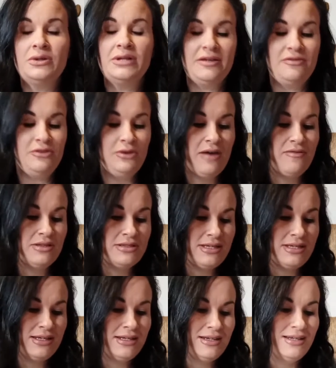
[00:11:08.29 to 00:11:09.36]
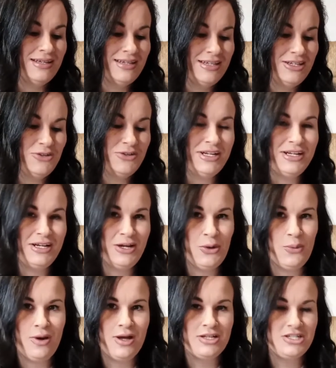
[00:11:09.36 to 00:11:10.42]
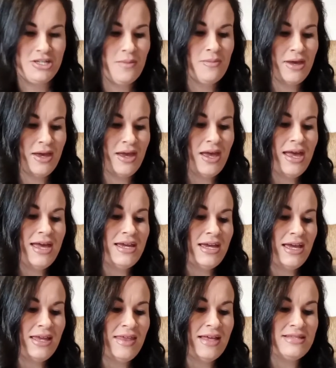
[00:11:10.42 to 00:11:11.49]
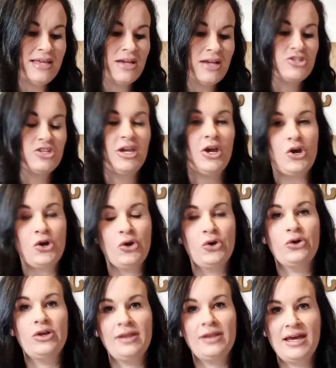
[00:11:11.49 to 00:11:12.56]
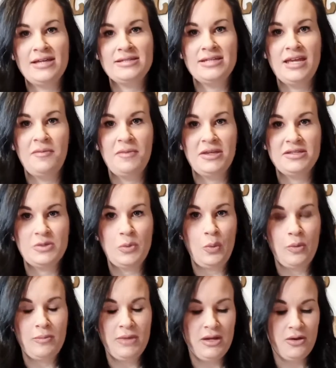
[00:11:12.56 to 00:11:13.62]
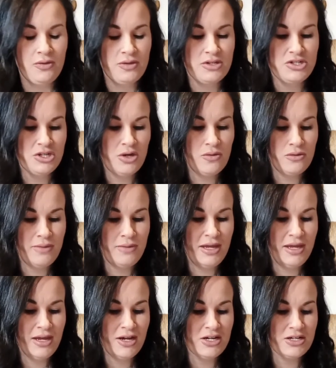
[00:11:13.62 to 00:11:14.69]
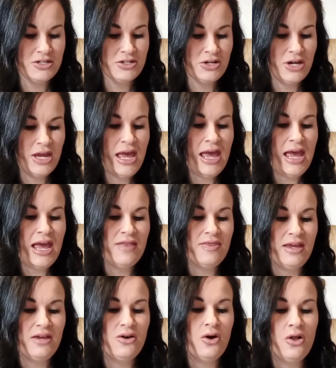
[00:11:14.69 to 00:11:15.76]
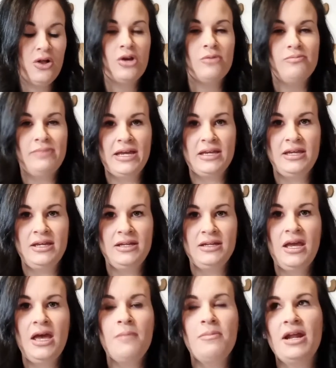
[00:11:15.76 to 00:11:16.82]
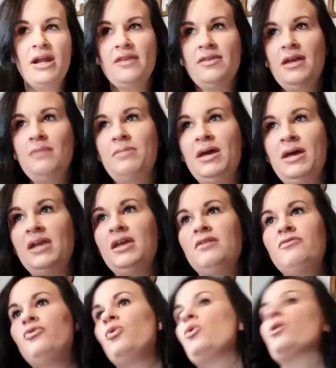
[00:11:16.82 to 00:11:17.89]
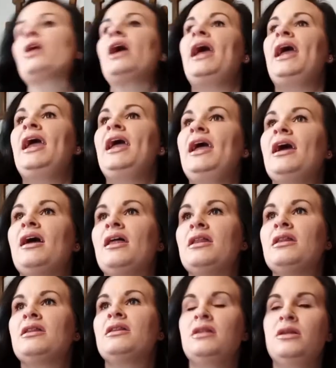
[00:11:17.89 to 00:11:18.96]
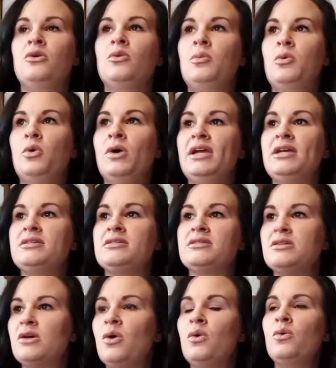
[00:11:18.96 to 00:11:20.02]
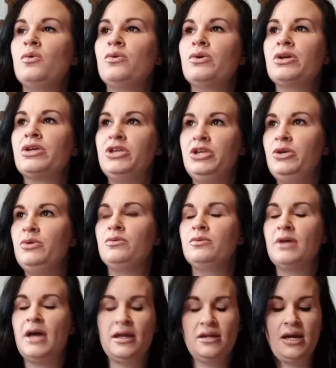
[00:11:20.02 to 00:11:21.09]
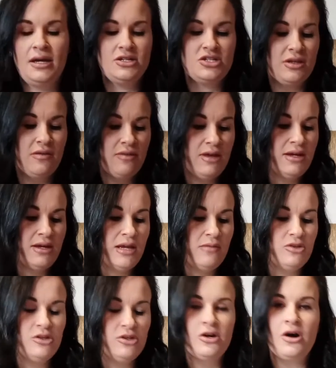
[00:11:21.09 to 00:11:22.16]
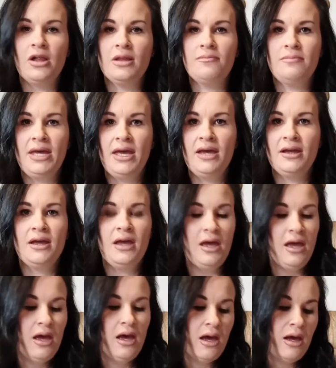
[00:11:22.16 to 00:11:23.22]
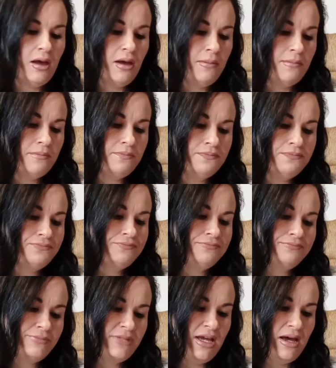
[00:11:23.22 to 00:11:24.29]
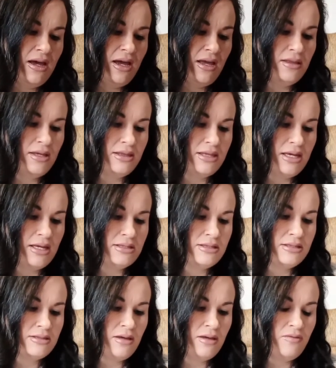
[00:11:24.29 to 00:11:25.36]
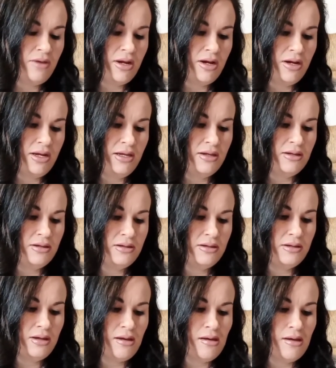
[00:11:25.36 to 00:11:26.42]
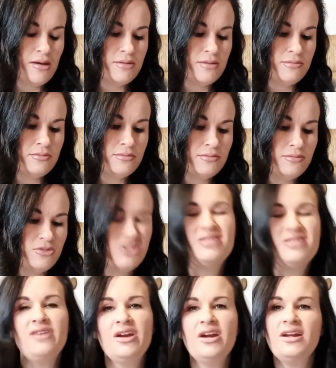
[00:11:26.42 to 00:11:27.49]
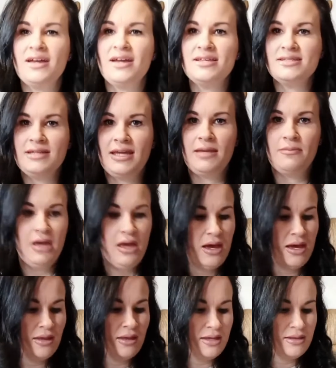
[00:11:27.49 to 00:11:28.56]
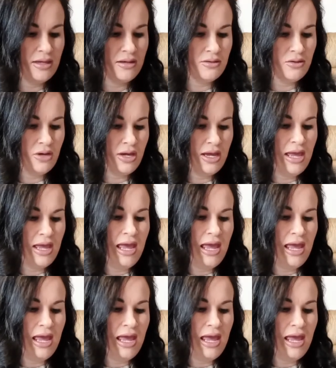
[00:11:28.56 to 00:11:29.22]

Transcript: If you haven't seen it, you need to go watch it, but that's actually her last name. It's a woman on the show, the main character, and they call her Beckett. But I think Beckett for a little boy is so cute. I just love that name. You could call him Beck. Yeah, I think that's a very, just a very nice name. I like that a lot.